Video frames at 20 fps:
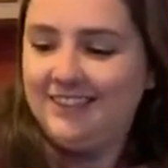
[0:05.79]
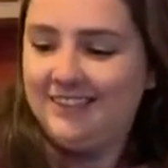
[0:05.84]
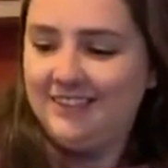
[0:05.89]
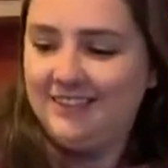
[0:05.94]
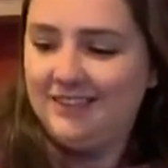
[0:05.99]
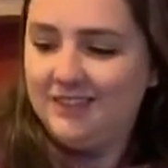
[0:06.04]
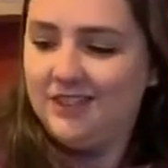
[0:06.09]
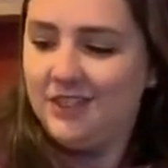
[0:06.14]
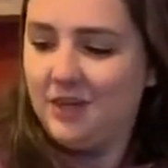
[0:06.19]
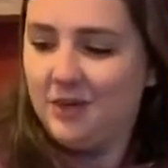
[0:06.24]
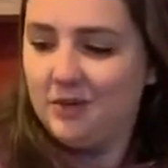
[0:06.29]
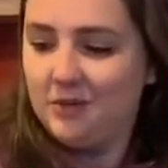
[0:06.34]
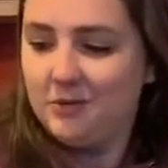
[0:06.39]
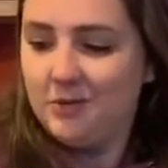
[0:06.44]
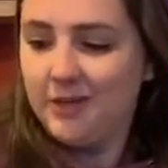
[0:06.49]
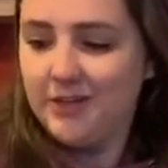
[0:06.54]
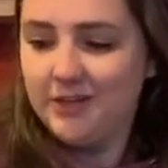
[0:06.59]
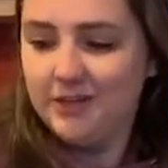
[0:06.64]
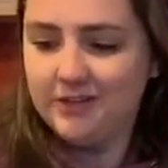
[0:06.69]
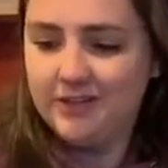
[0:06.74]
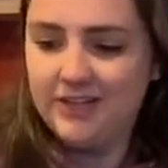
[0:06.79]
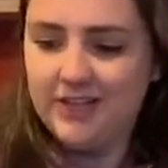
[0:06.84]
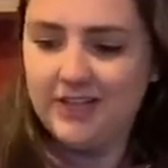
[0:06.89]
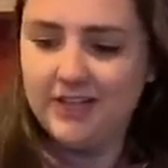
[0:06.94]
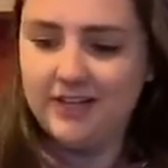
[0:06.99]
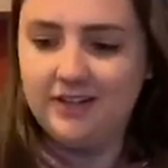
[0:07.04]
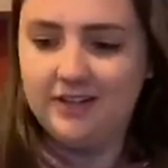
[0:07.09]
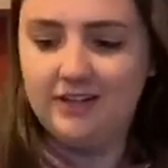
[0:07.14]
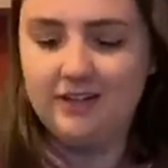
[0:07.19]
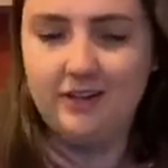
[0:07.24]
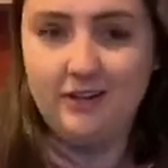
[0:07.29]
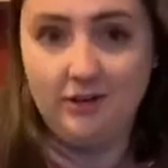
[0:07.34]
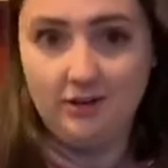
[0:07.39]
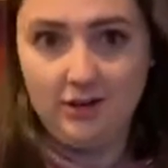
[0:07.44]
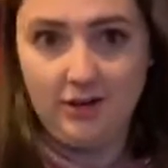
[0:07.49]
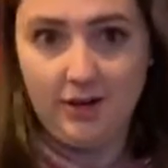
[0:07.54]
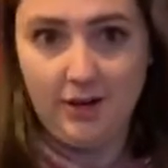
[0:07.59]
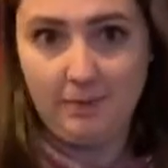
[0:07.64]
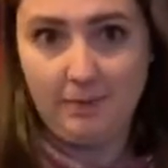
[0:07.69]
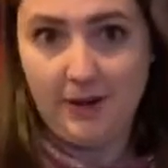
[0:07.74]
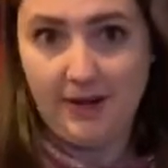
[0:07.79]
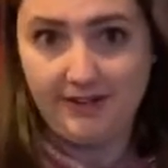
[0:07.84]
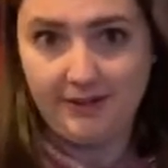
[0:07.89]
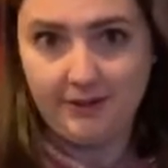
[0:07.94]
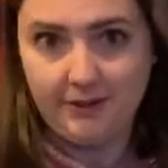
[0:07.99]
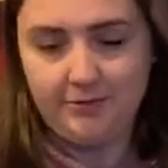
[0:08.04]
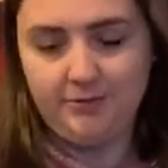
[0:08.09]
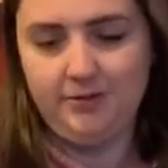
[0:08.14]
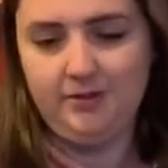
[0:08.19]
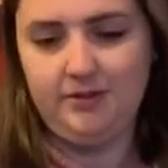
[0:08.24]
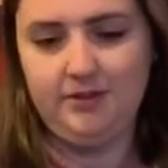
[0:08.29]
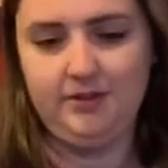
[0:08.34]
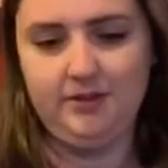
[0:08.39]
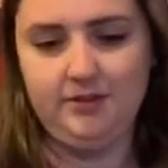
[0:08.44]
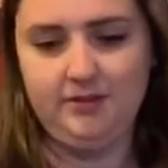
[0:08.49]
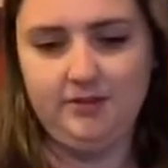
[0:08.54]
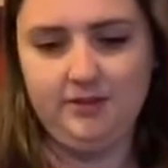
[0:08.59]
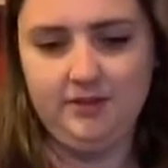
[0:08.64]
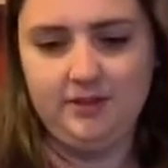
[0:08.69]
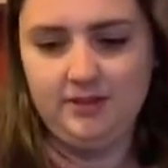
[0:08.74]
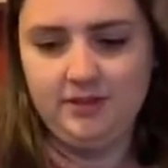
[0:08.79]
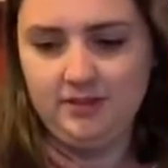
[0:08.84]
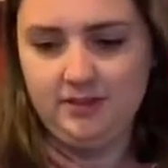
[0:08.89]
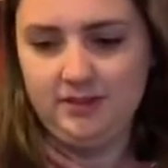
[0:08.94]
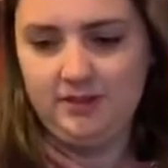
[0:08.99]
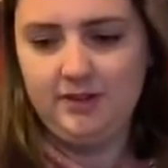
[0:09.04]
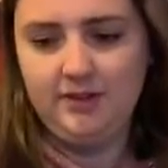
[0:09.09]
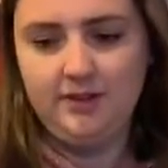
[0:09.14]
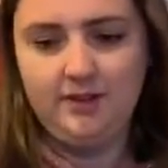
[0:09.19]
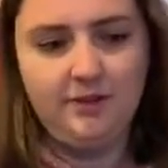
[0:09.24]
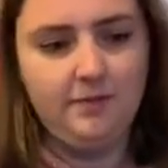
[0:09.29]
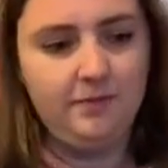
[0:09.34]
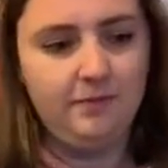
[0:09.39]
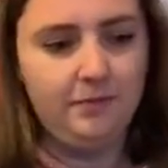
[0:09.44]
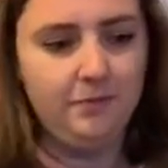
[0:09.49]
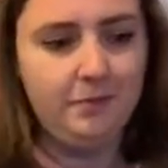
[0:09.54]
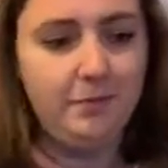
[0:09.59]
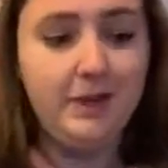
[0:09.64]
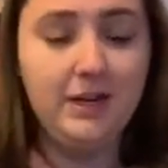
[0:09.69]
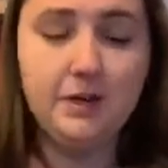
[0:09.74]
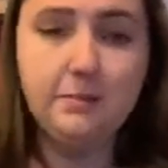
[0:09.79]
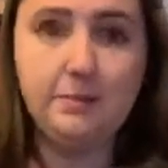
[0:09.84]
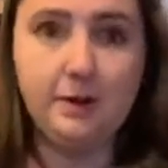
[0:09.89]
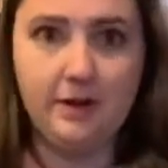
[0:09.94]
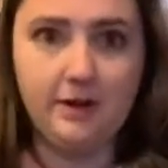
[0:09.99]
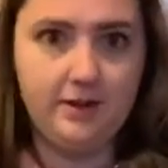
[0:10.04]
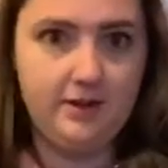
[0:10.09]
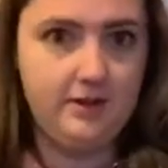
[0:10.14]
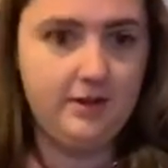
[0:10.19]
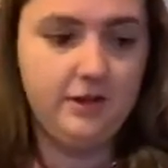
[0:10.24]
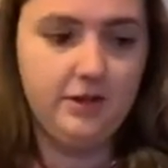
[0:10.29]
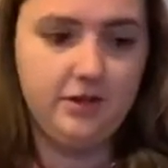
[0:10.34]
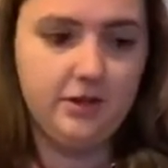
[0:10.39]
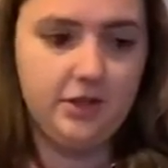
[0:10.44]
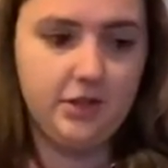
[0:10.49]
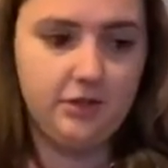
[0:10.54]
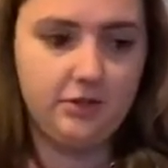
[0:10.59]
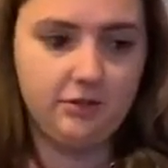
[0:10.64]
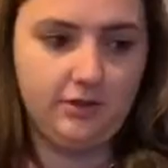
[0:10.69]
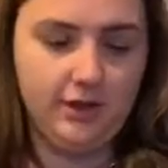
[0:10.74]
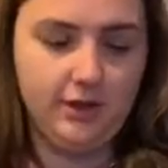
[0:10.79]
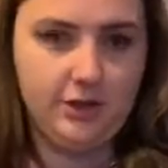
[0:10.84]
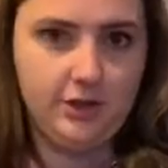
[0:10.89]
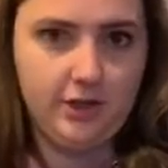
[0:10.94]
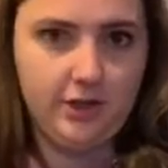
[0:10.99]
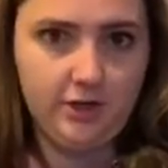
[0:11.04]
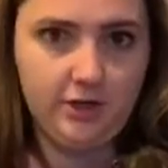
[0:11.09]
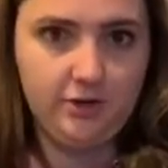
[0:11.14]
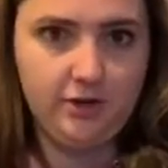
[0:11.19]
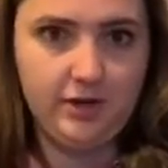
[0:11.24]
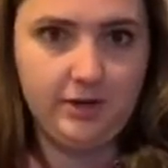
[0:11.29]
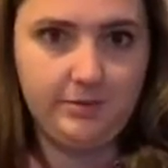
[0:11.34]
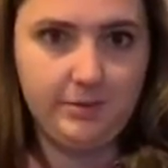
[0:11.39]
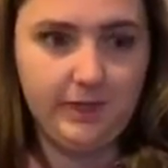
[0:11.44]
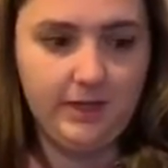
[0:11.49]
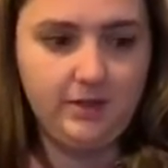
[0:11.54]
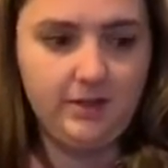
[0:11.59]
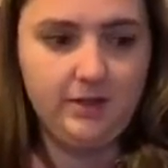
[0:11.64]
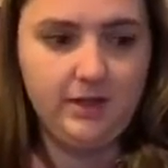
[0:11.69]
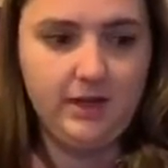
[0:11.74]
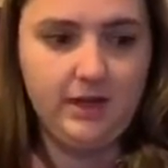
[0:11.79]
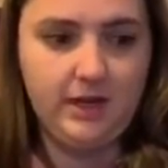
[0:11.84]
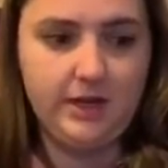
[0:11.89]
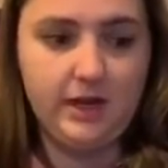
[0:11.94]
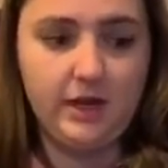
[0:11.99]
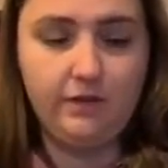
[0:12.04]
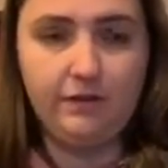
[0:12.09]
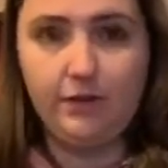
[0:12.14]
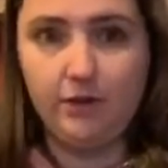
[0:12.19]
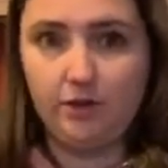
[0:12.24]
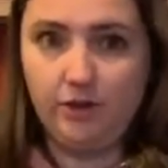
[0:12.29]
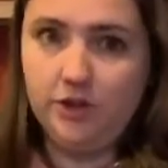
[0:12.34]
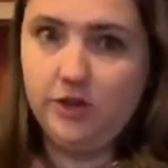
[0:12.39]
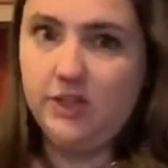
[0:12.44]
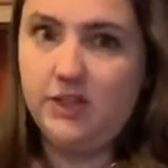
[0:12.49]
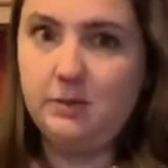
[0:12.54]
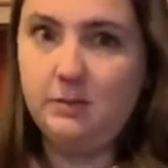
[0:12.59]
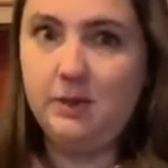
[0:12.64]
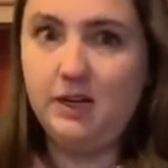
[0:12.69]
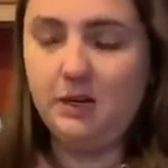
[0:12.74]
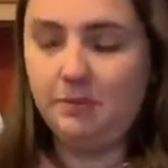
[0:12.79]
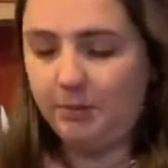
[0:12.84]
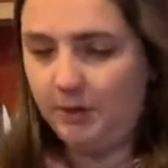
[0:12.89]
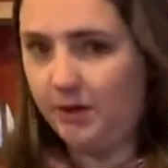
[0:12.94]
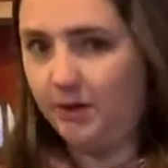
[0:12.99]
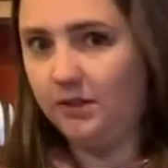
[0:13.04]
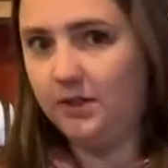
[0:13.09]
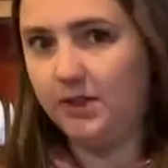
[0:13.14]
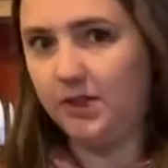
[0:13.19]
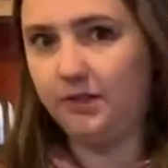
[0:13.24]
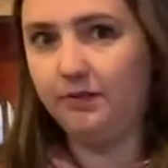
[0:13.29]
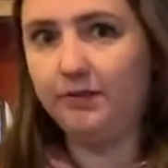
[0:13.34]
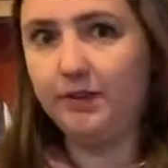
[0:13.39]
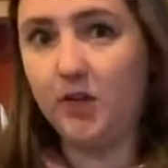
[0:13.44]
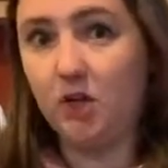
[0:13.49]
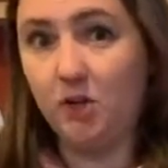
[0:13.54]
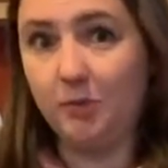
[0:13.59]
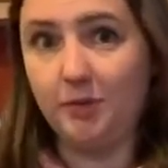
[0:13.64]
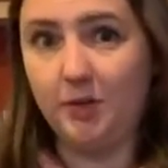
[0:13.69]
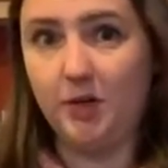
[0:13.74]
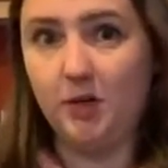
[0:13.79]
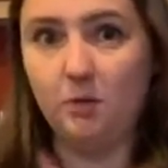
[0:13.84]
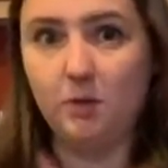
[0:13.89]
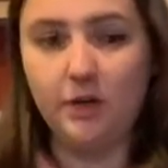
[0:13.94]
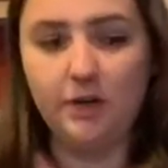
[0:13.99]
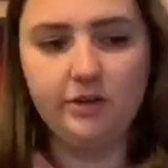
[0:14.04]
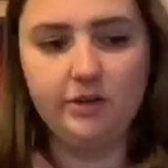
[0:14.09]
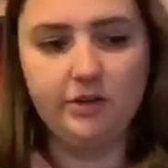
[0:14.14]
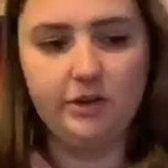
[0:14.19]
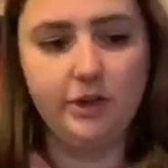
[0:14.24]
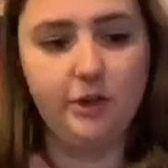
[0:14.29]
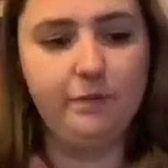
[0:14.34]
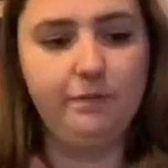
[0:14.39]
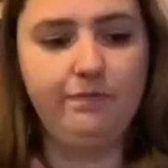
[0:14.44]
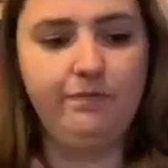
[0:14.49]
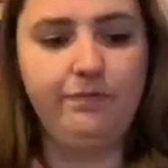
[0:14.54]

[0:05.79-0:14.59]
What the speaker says: So what you'll need are pine cones, peanut butter, you can use crunchy or creamy, and if you're allergic to peanut butter, sunflower butter works too.